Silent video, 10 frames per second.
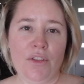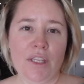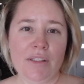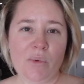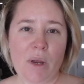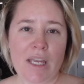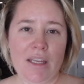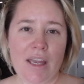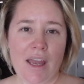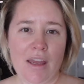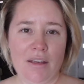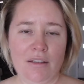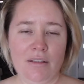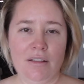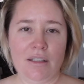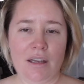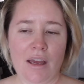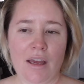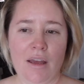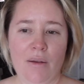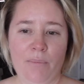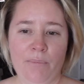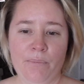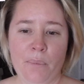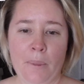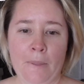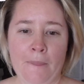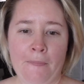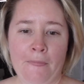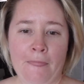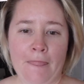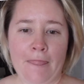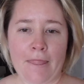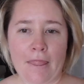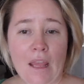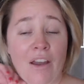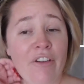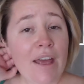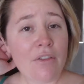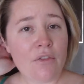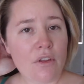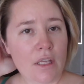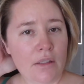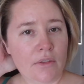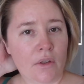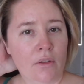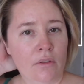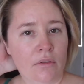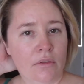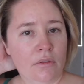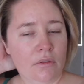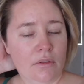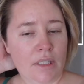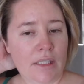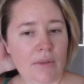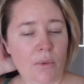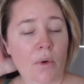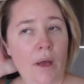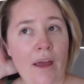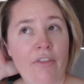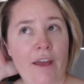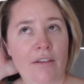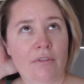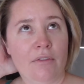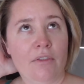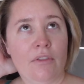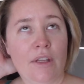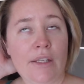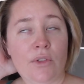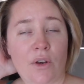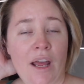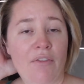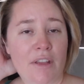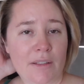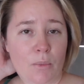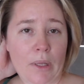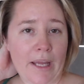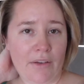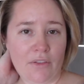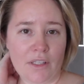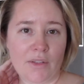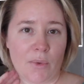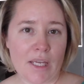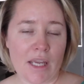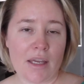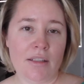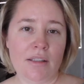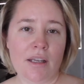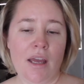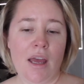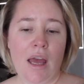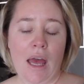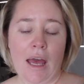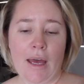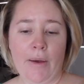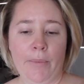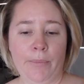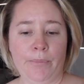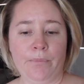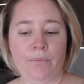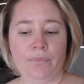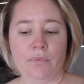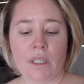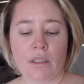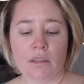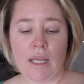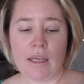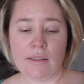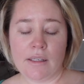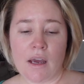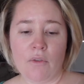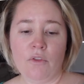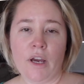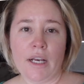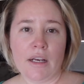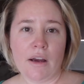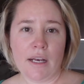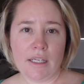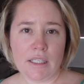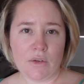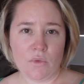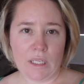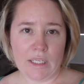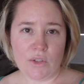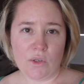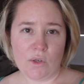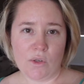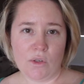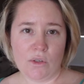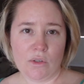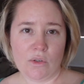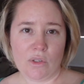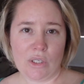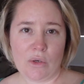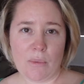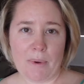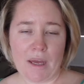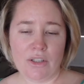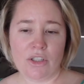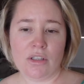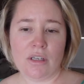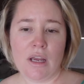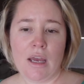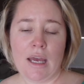this weekend I've had a few things on this, or have things planned for this weekend. Last night, Friday night, I didn't really do too much.